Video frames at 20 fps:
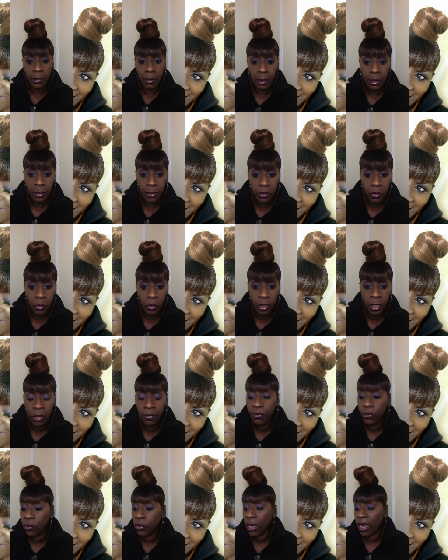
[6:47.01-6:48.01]
So
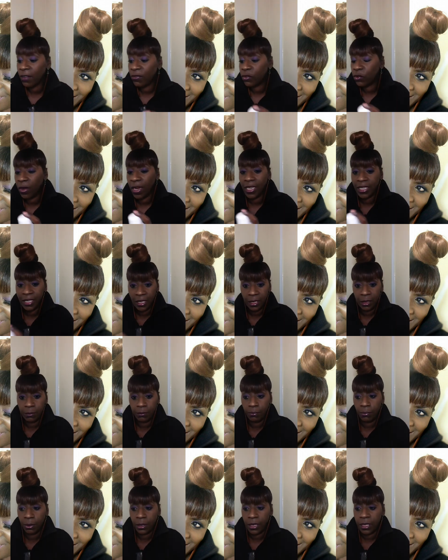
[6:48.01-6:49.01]
if you have dry skin,
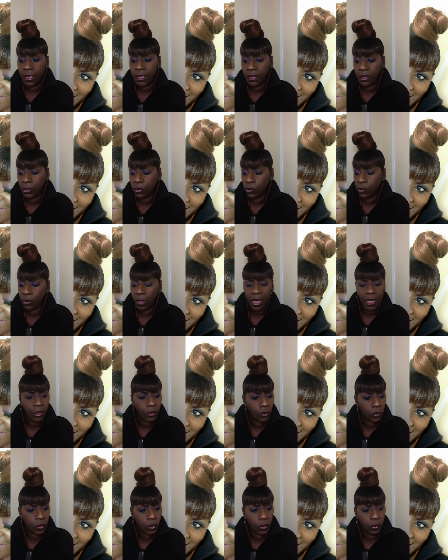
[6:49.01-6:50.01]
please do not
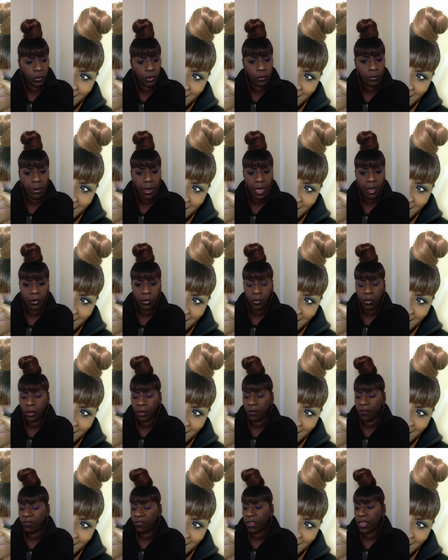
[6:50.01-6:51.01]
use too much powder on
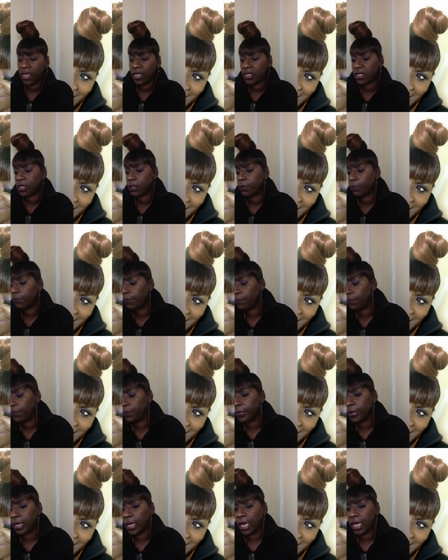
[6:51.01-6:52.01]
your face,
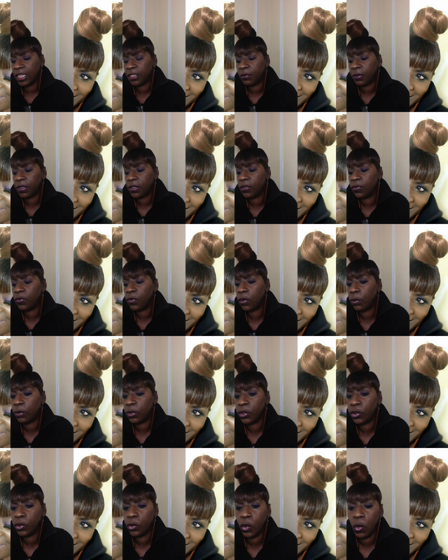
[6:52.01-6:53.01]
especially if you're a
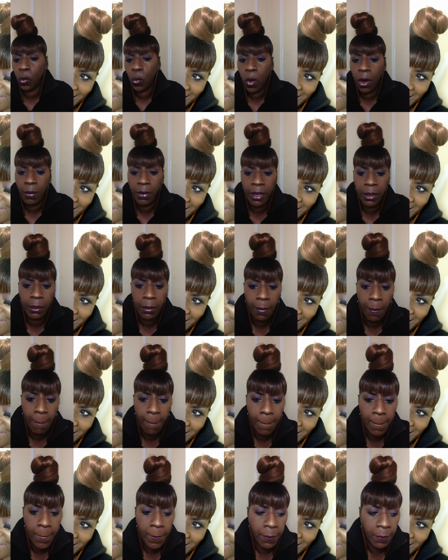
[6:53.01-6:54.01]
mature woman,
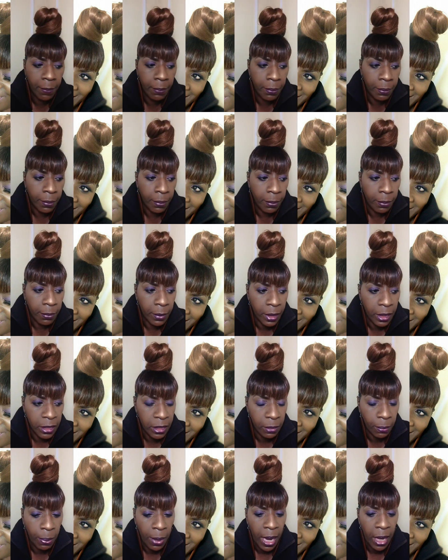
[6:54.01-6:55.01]
because
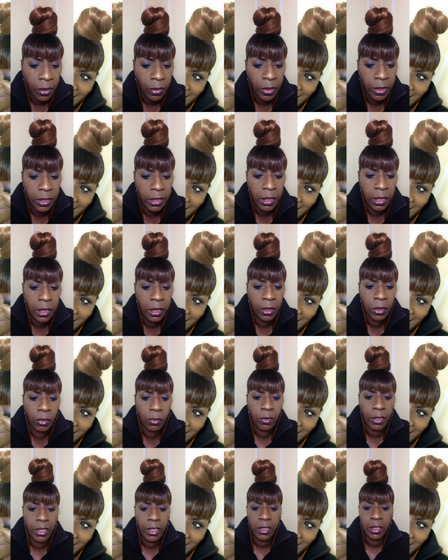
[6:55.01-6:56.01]
the powder will sit in the
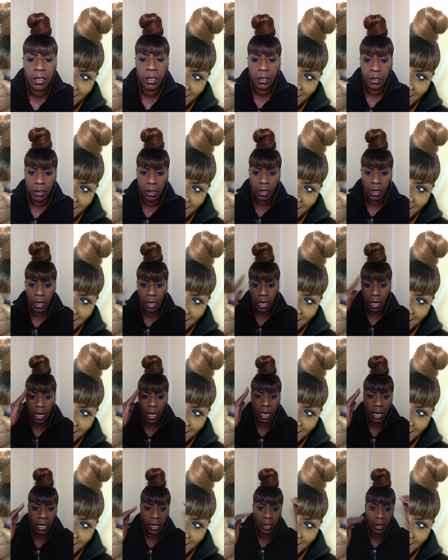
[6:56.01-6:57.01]
creases
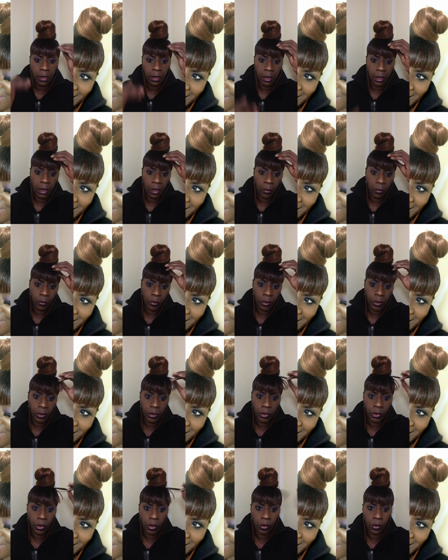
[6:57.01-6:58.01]
and it would
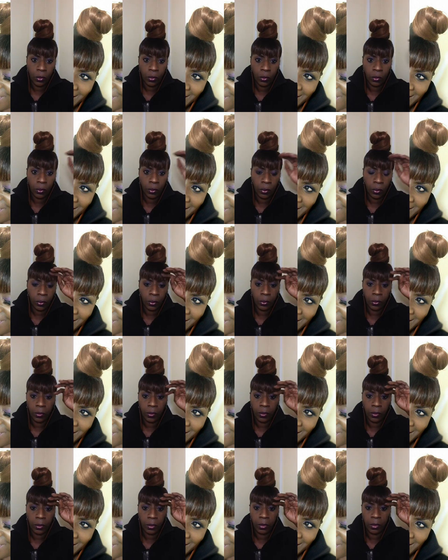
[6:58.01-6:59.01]
show
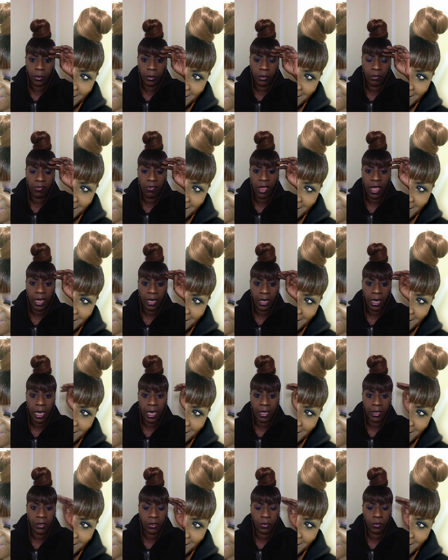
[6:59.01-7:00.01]
the fine
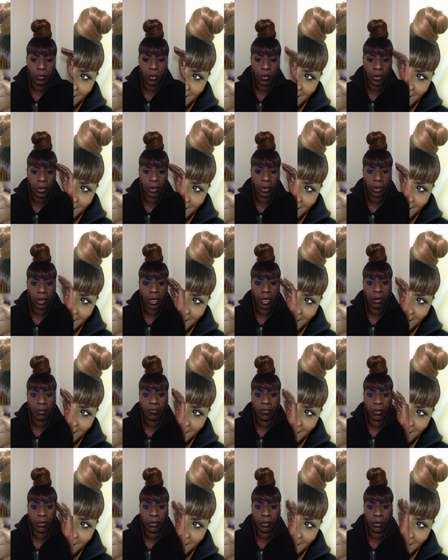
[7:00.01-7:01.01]
lines more. Okay,
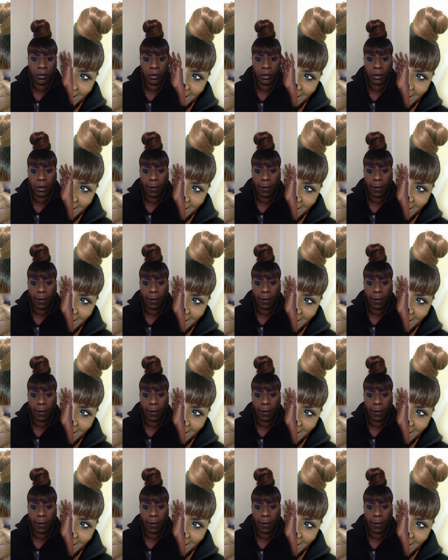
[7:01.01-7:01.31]
folks?